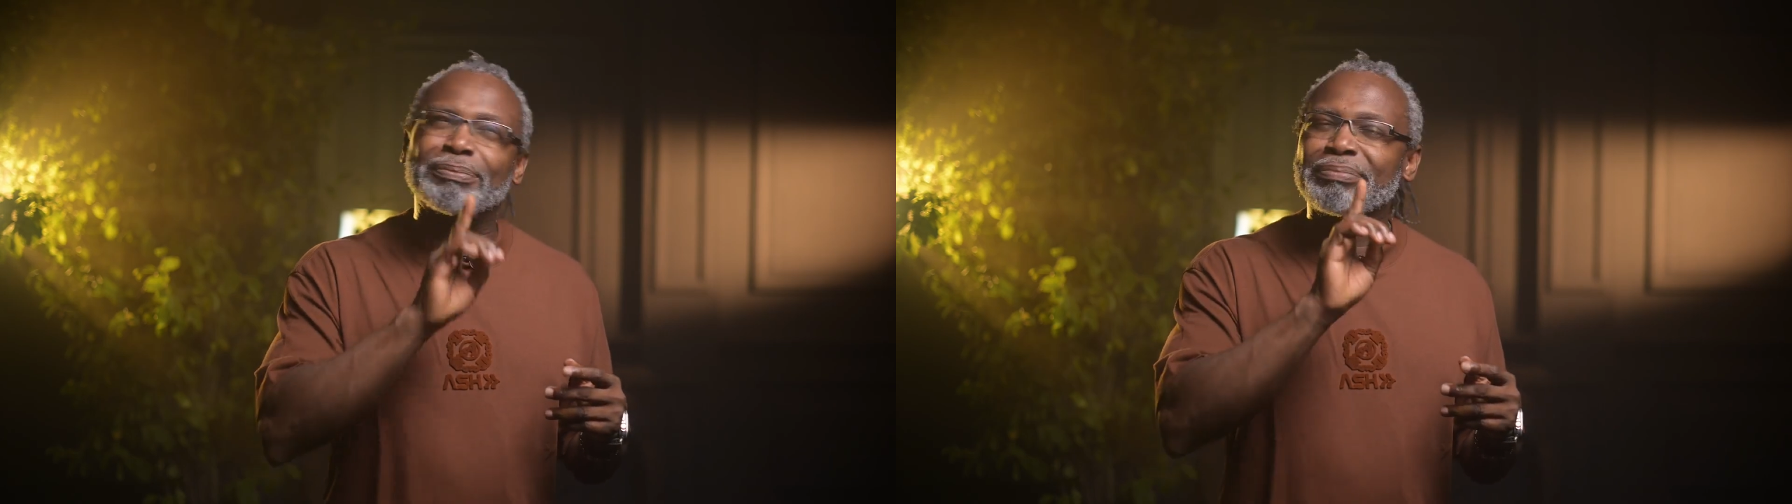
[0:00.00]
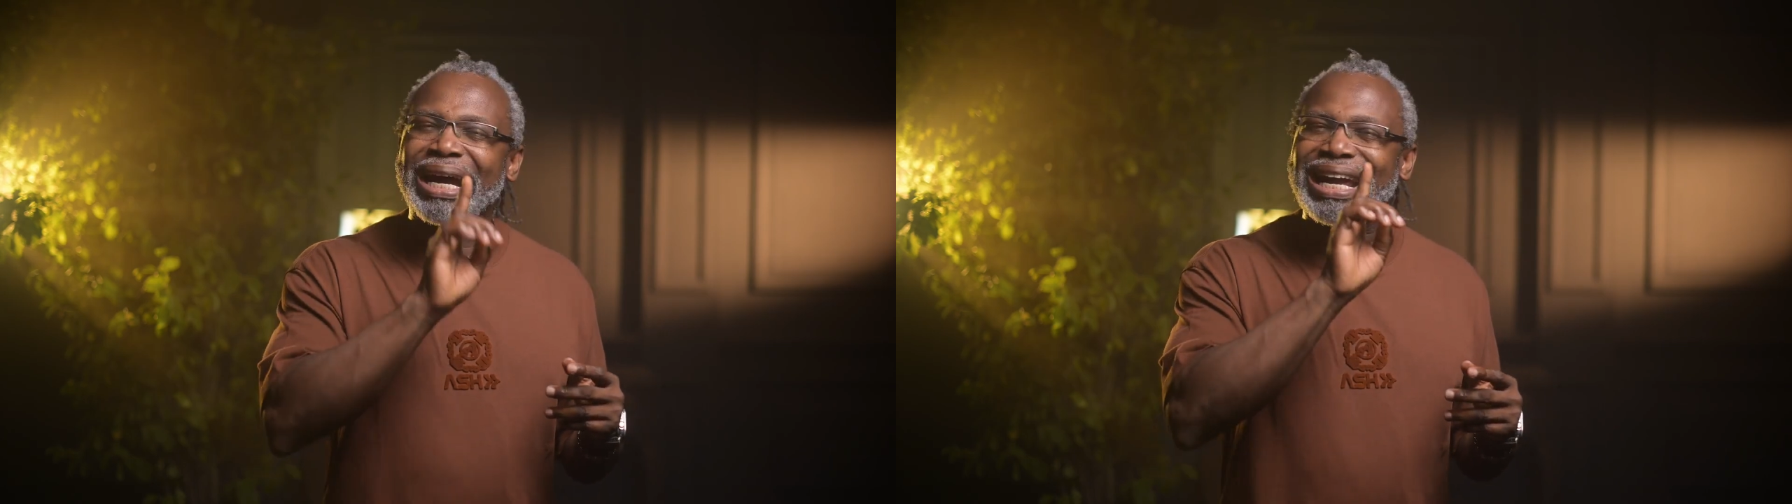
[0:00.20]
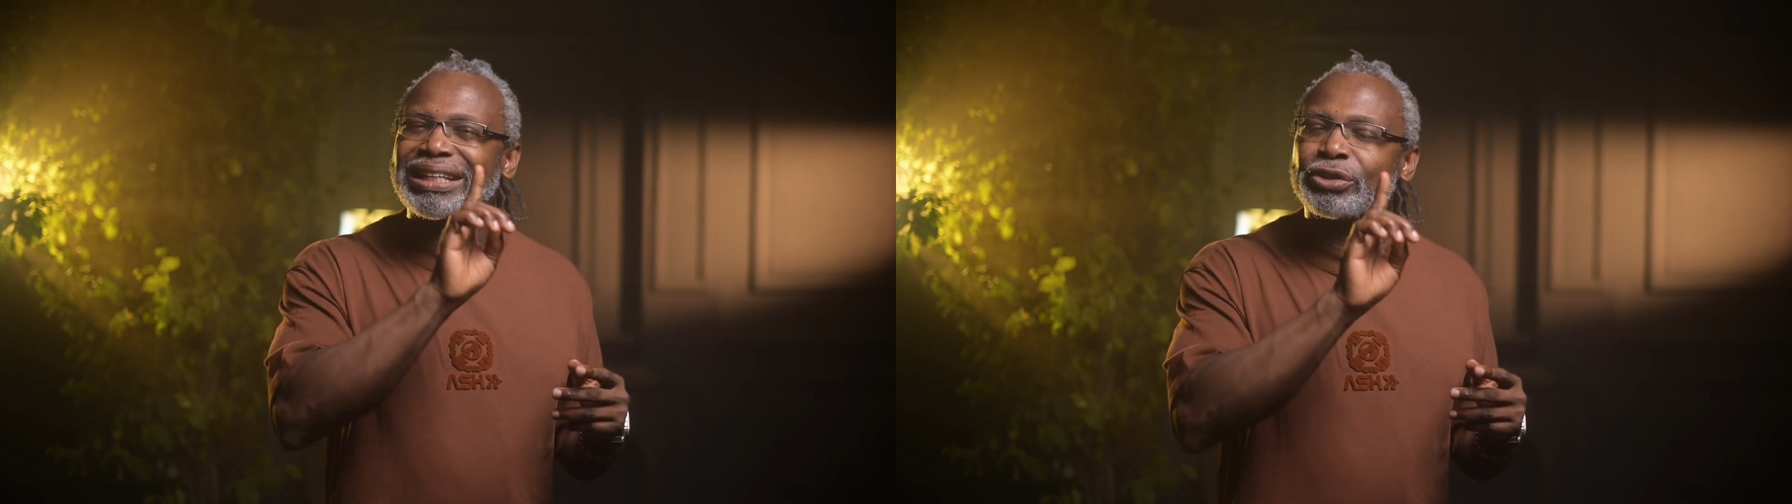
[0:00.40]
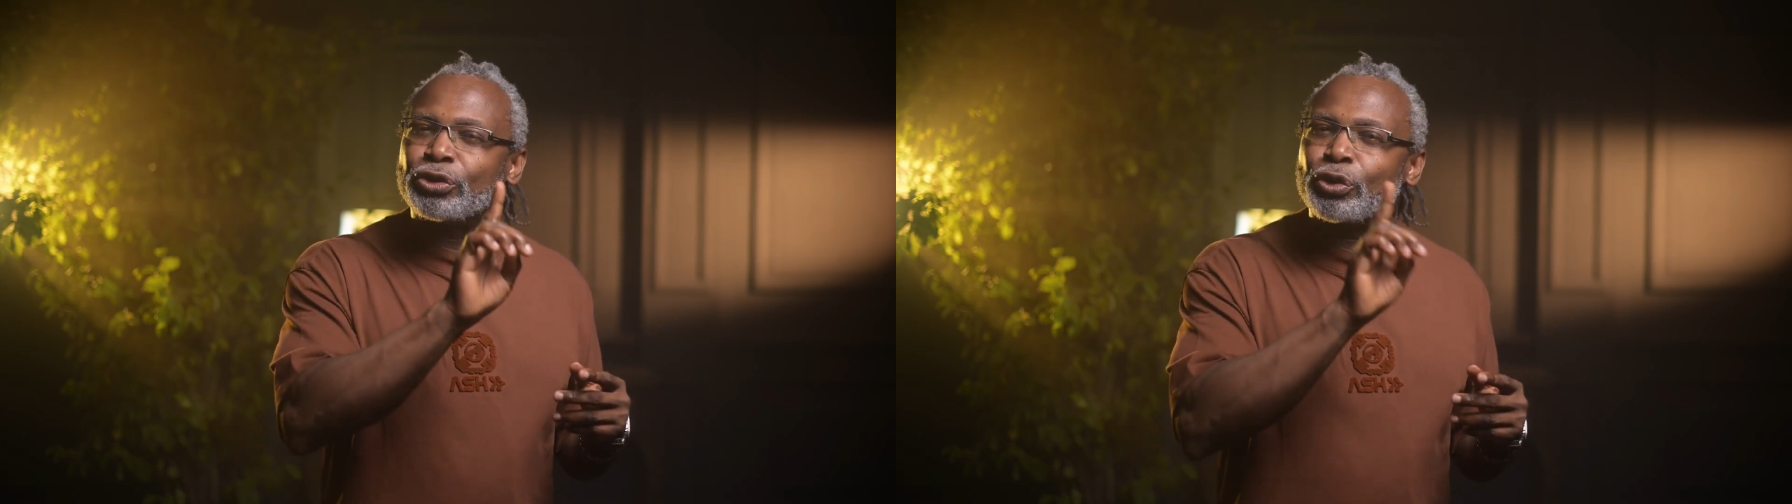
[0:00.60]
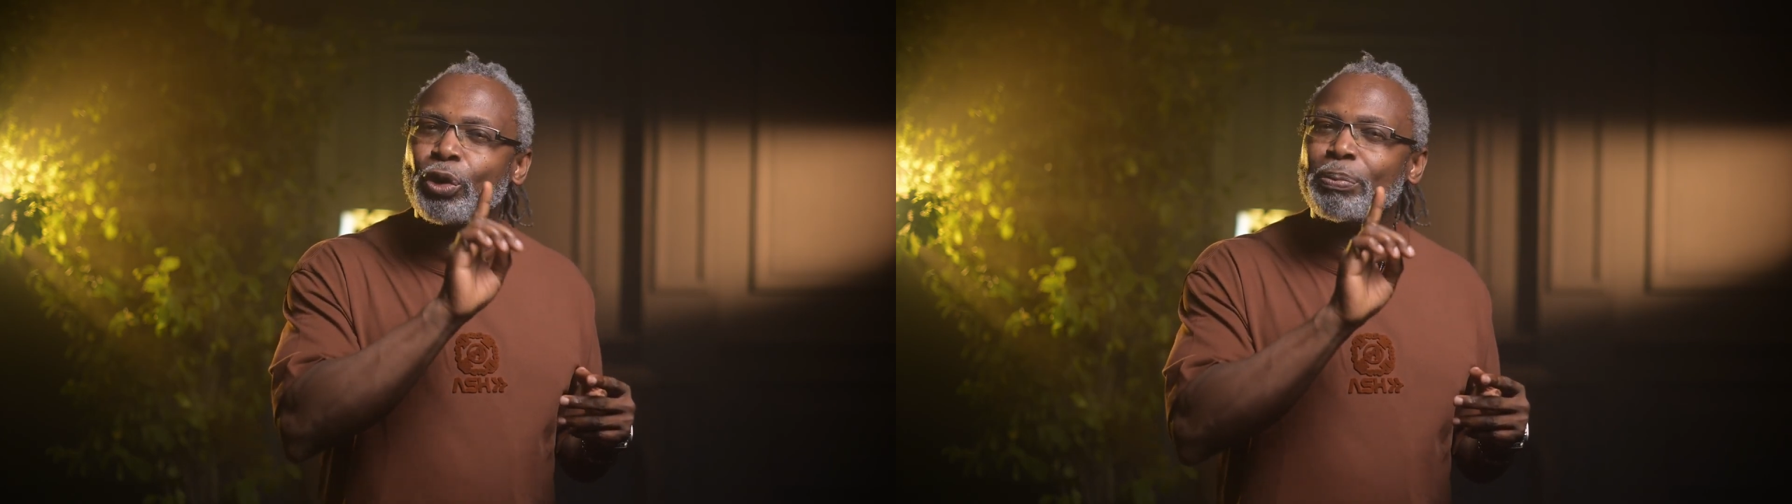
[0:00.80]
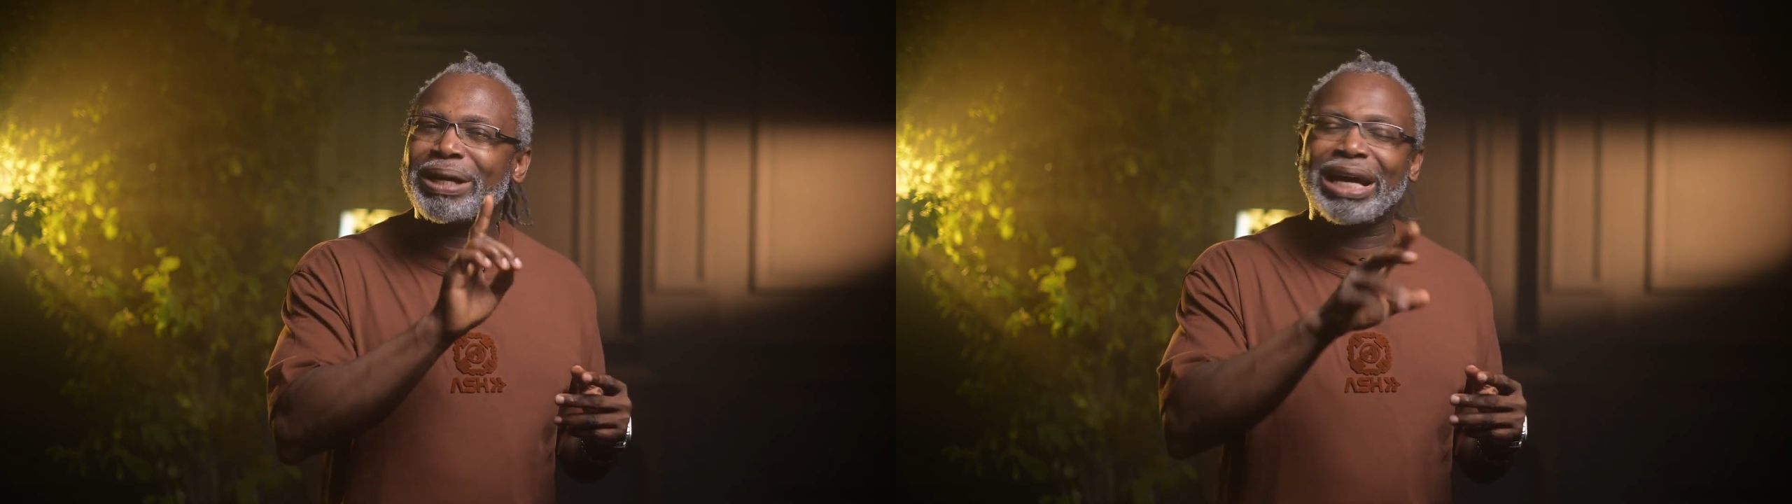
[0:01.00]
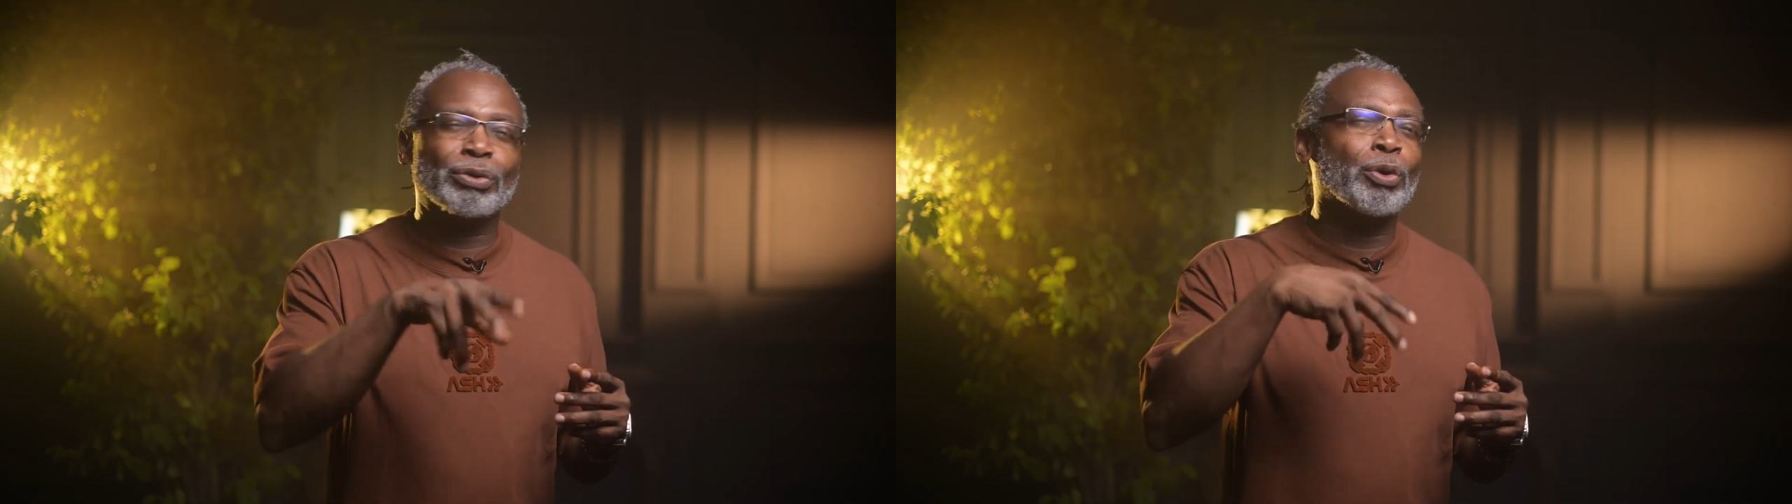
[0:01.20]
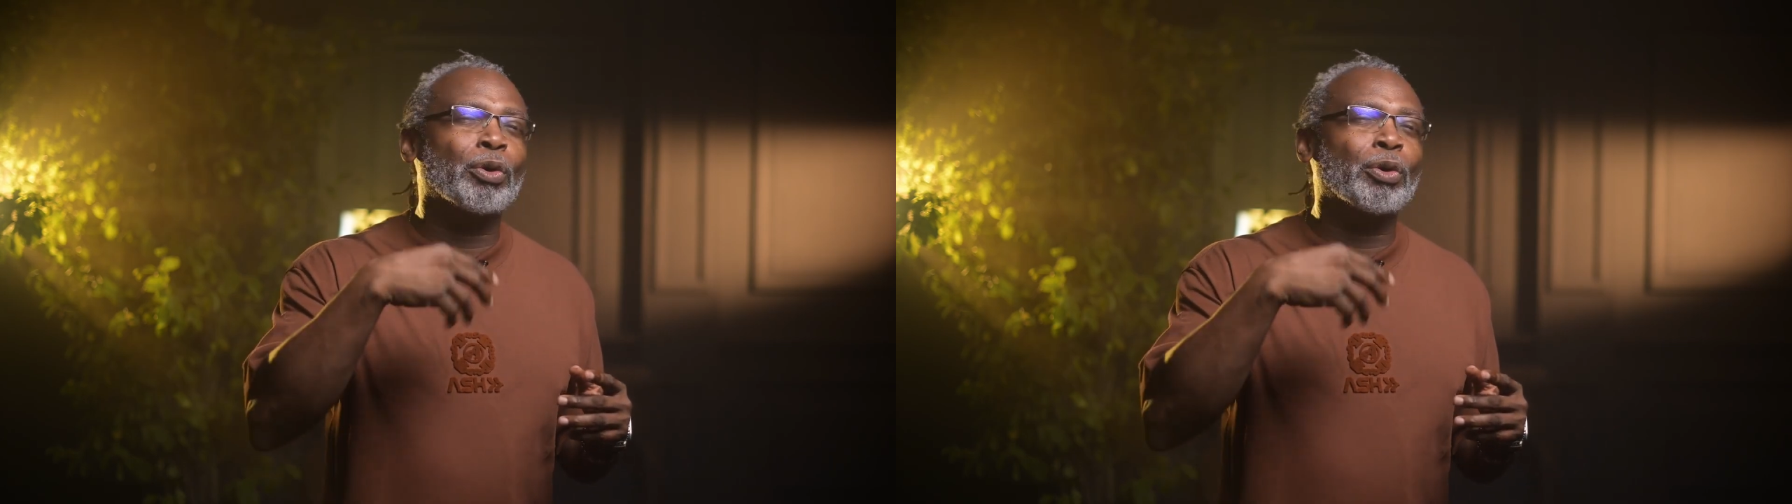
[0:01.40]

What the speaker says: my strobe can